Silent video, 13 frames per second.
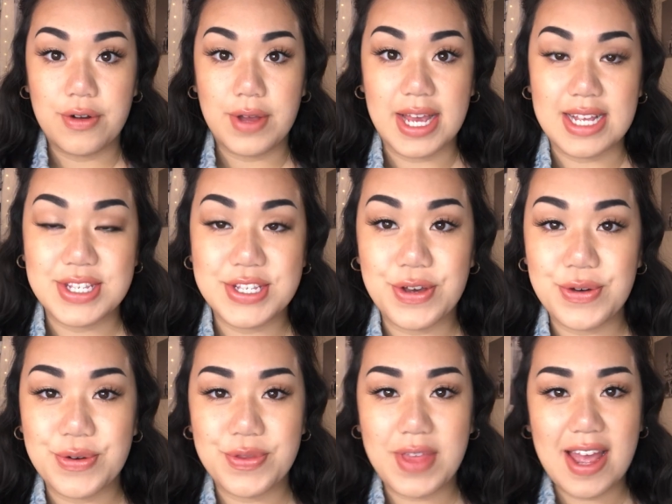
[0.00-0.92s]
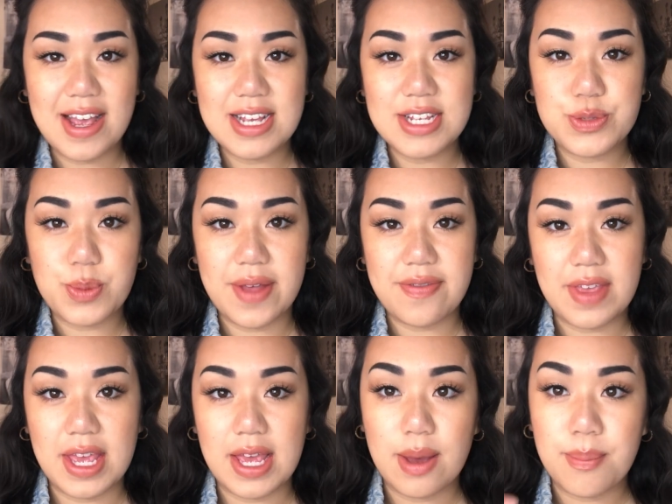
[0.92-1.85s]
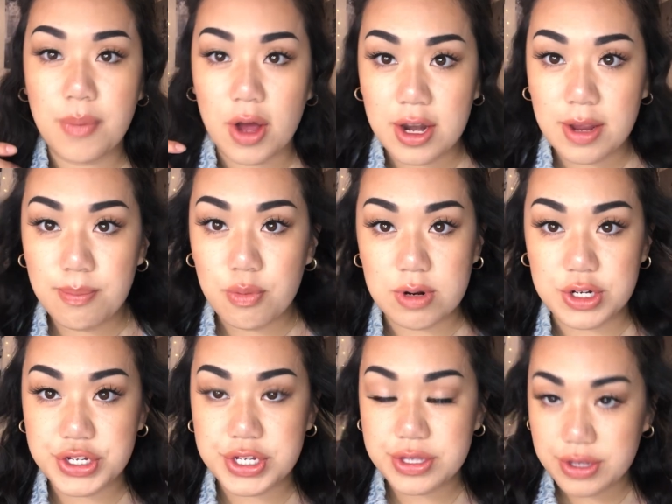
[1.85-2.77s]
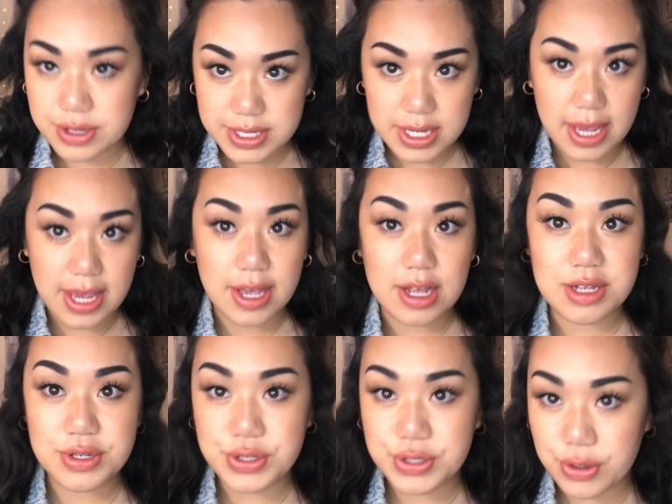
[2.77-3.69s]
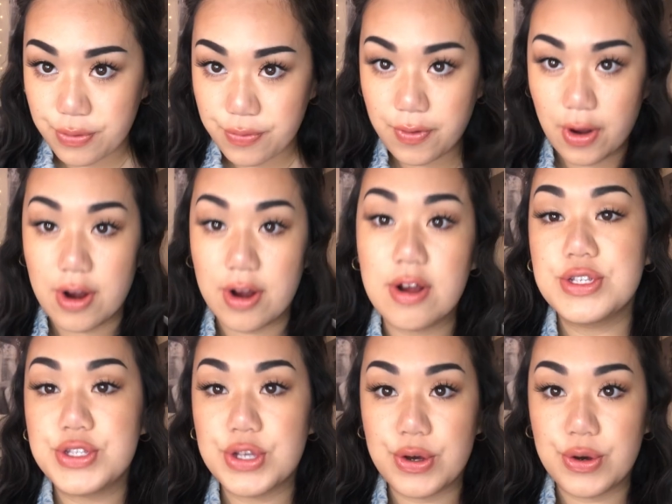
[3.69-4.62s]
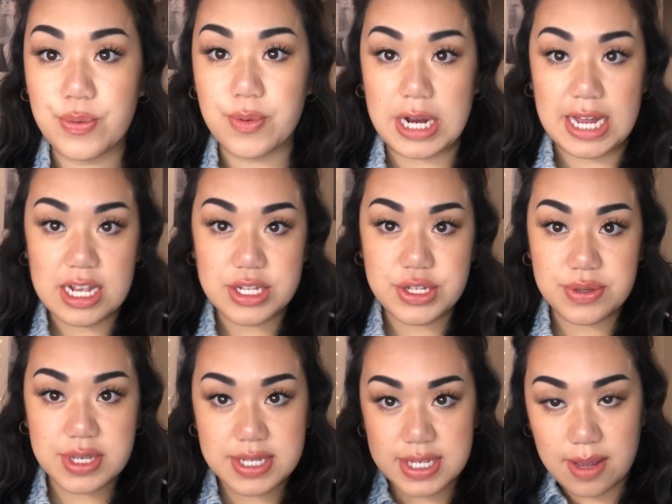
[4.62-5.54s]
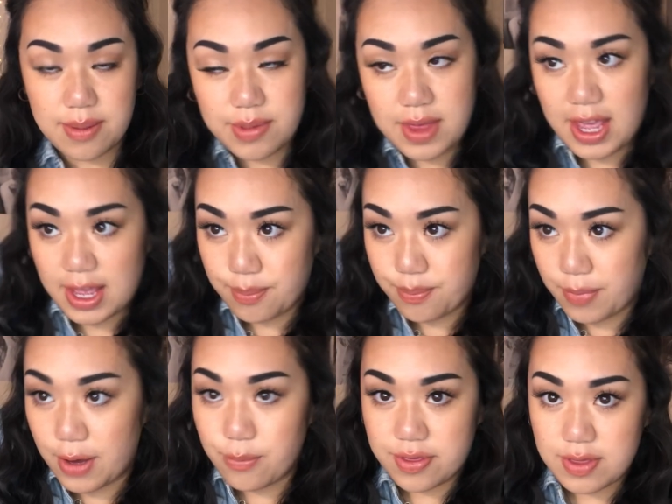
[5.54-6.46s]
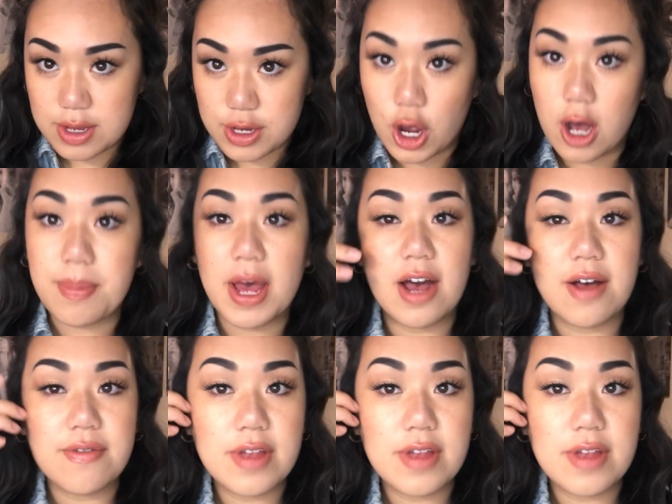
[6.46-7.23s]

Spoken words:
Okay, so that is what the bottom portion looks like so far. So we're gonna do the same thing, but with the top half